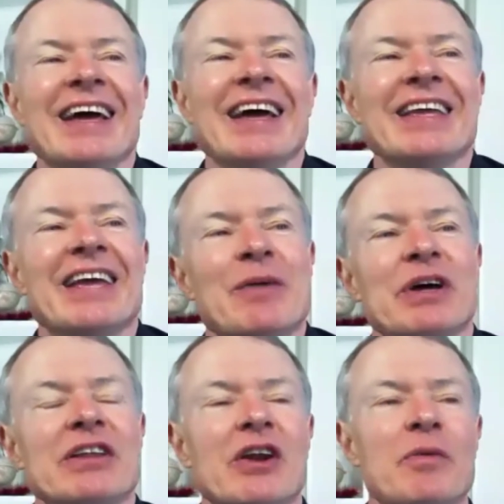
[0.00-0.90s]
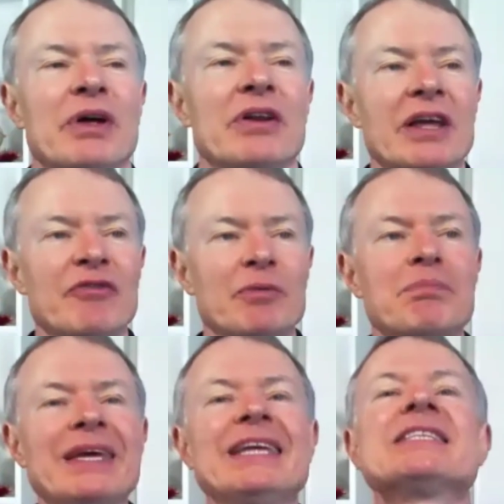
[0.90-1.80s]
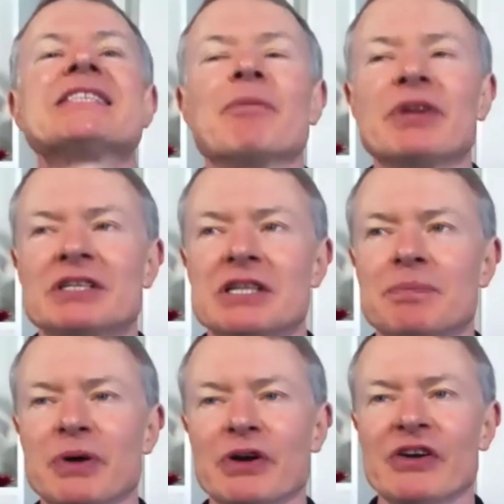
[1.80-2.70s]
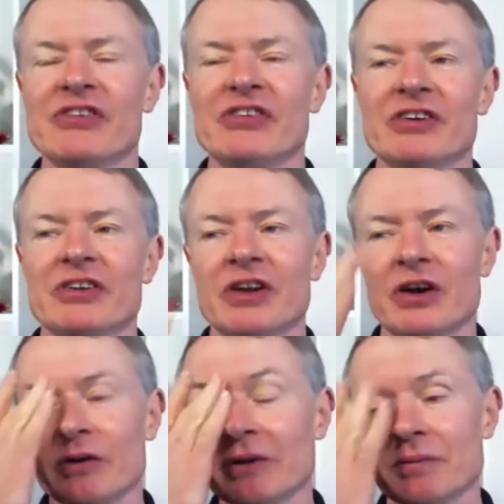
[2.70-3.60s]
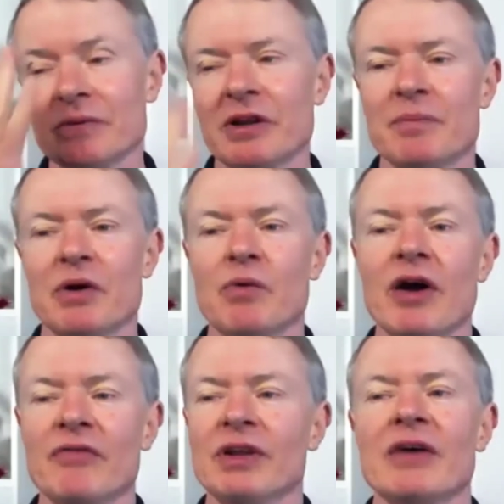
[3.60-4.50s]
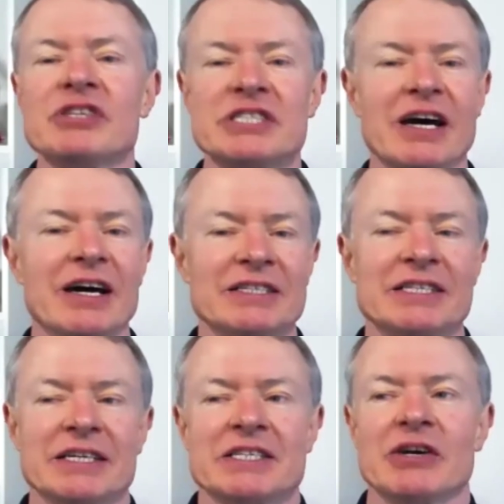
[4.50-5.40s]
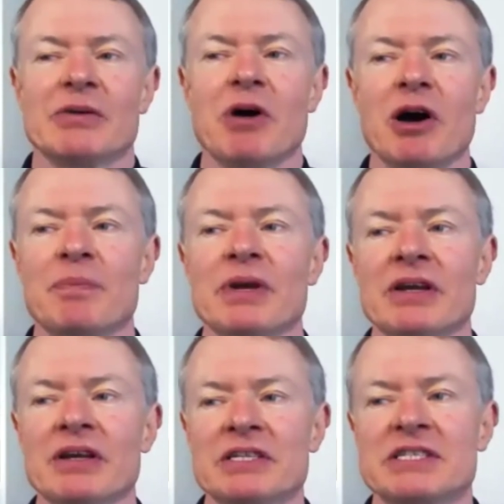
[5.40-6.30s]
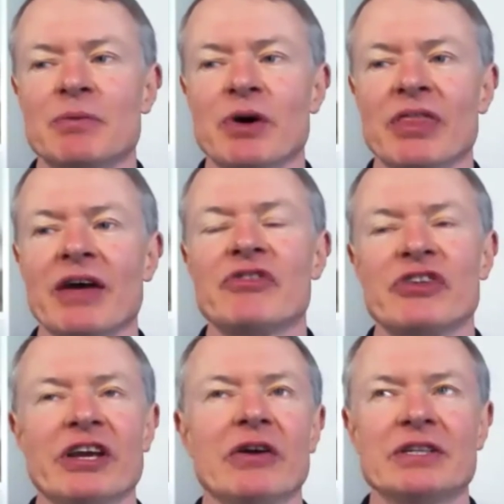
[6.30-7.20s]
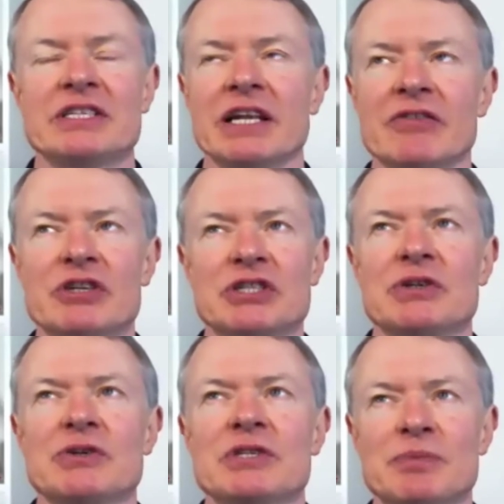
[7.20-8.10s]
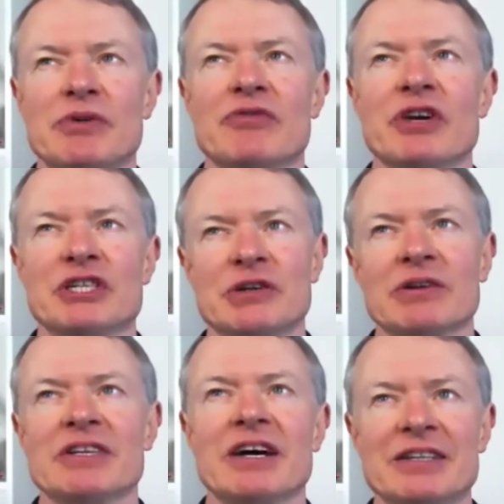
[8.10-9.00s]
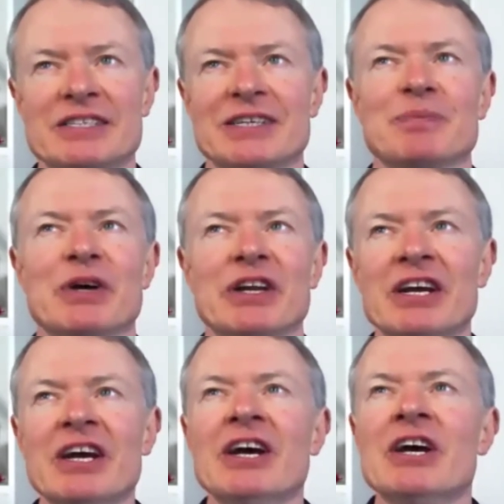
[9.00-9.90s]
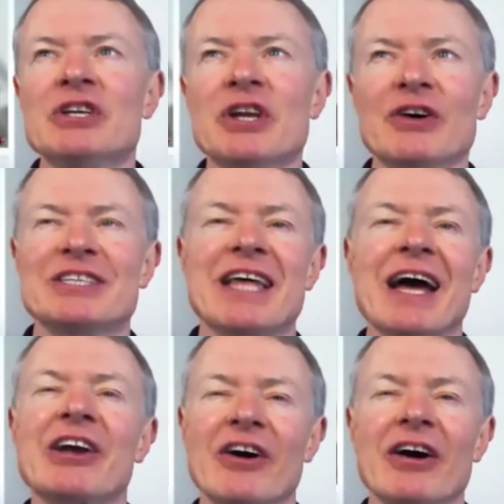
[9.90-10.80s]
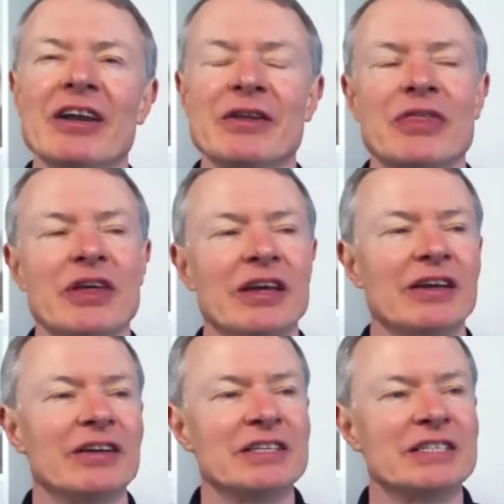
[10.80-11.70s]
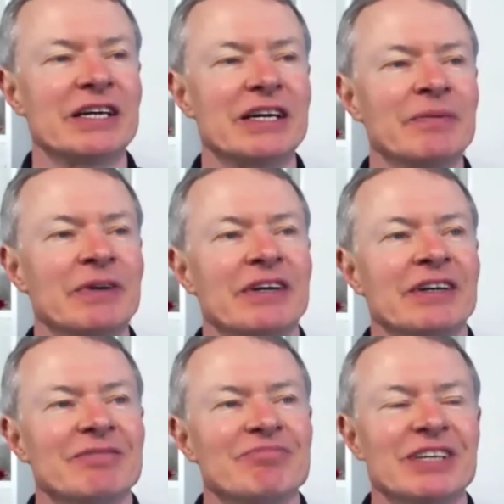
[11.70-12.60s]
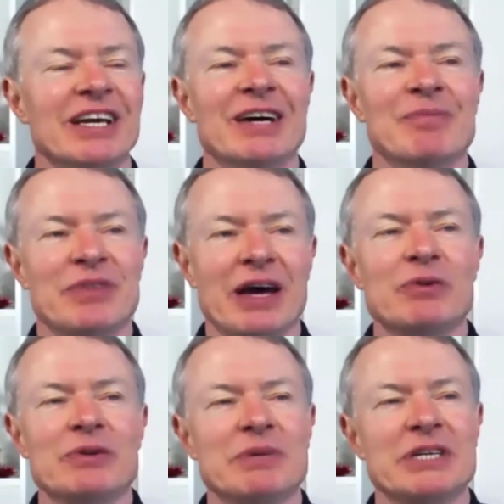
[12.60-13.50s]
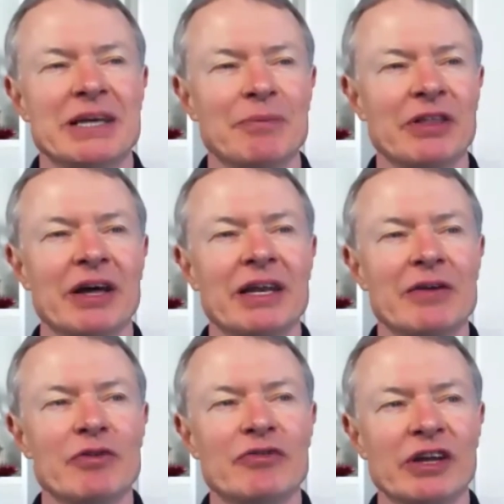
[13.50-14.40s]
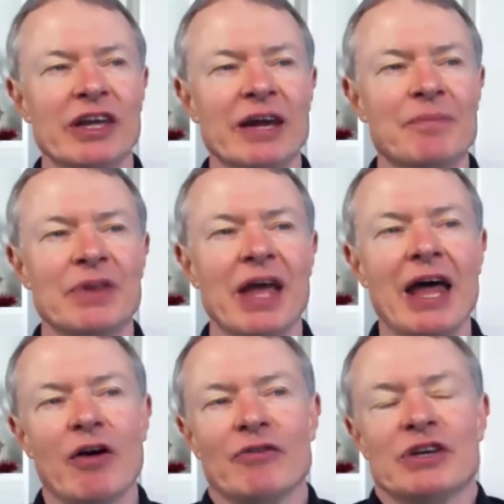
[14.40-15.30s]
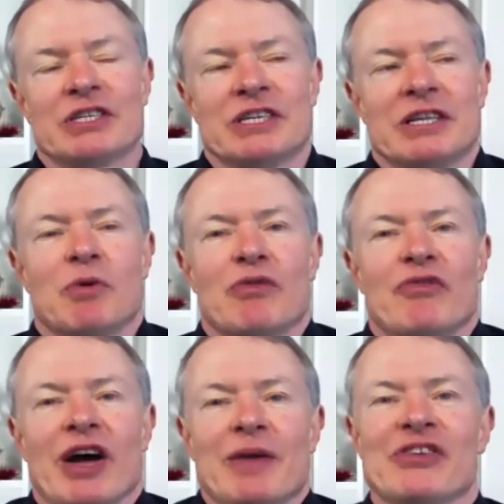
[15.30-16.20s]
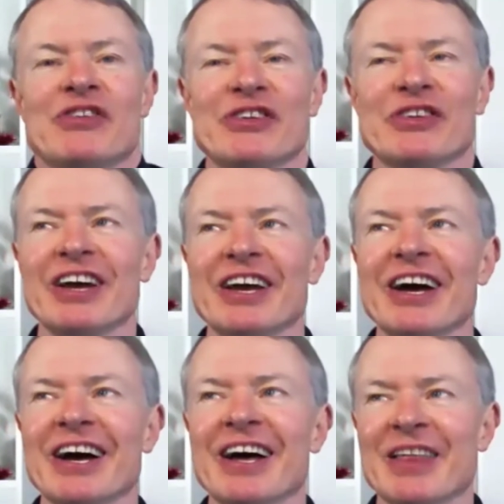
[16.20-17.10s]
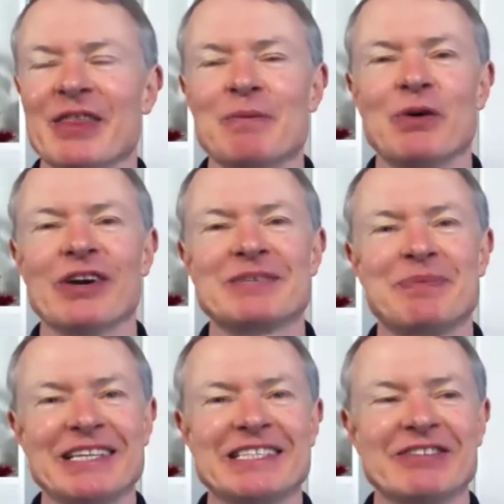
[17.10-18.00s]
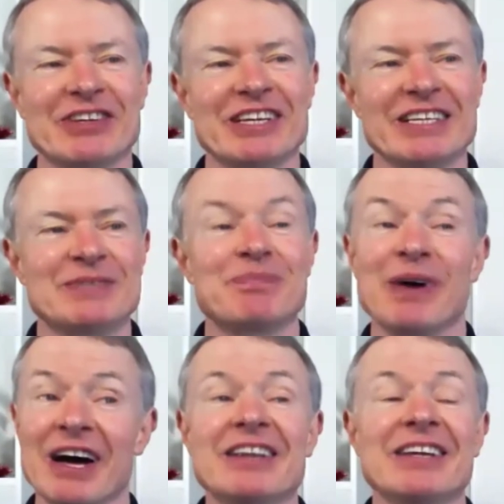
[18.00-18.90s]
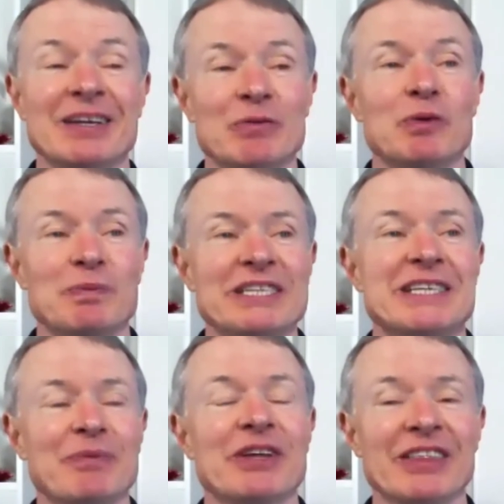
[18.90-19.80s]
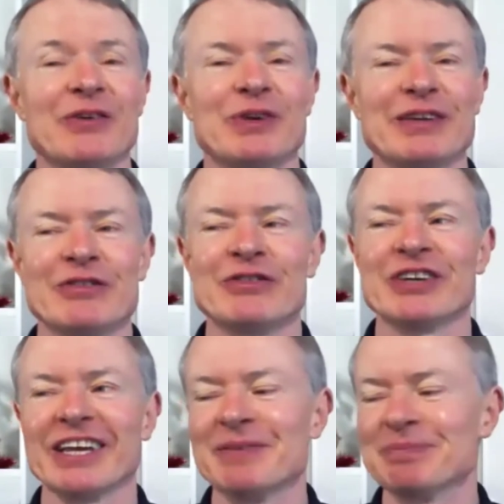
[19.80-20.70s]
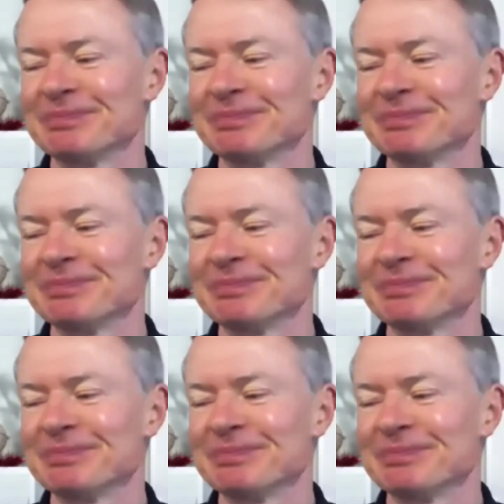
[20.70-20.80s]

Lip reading: But if it means something to the person, like my wife loves dancing, so it might be someone they've seen on television who's a professional dancer. But, it's that kind of thing. And that would be something they'd never forget. And obviously, the more famous they are, the more expensive it is. But it would be something they would never forget.